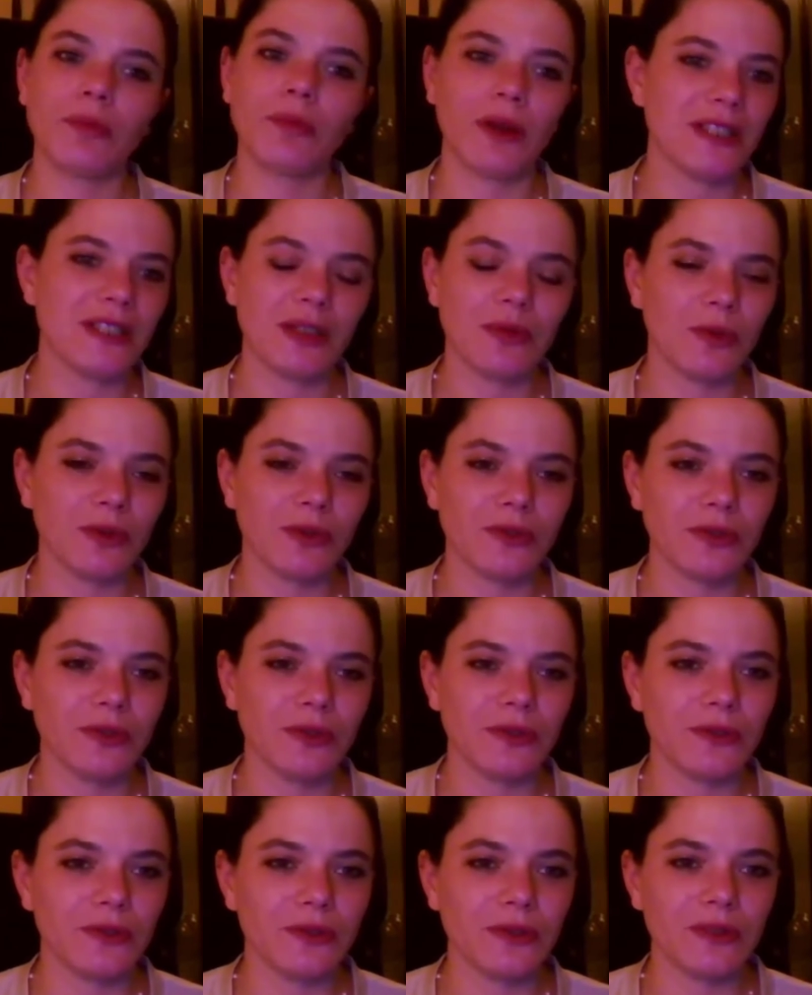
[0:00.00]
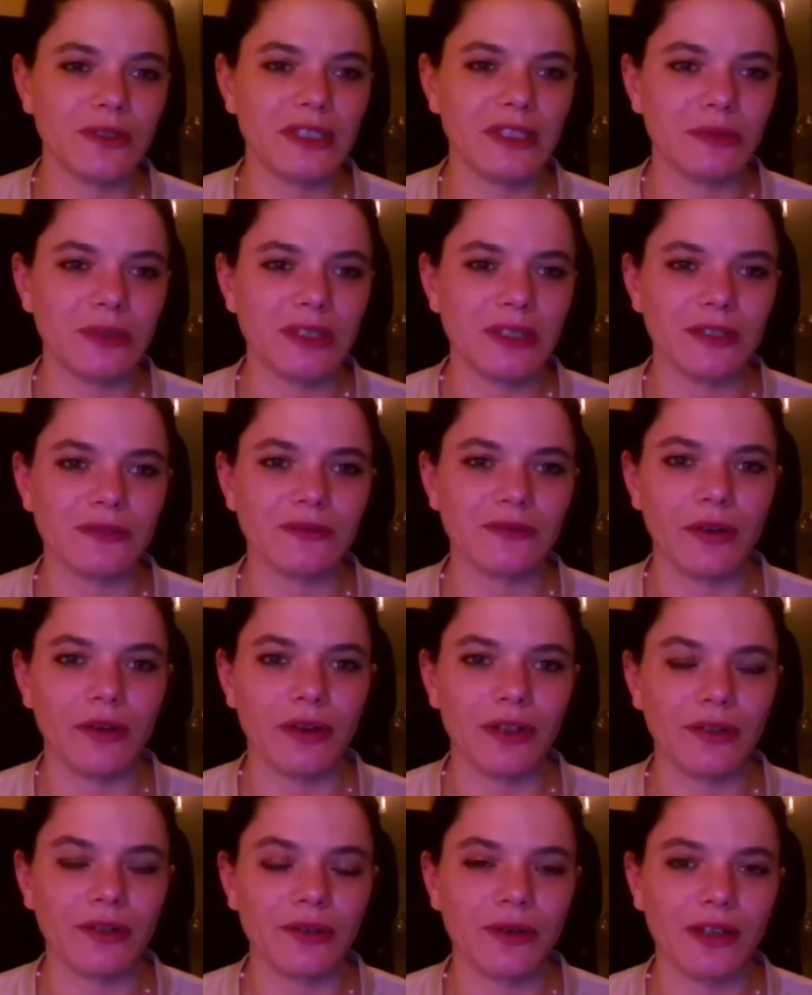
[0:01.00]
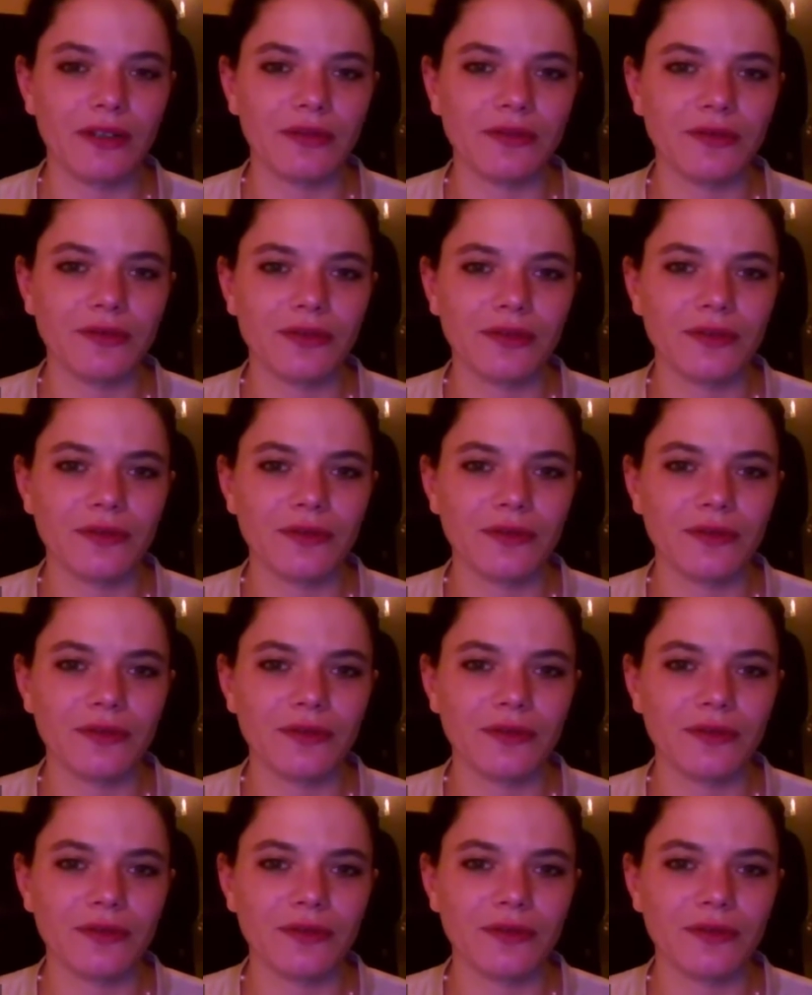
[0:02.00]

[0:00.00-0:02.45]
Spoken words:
impossible to see with a farinograph.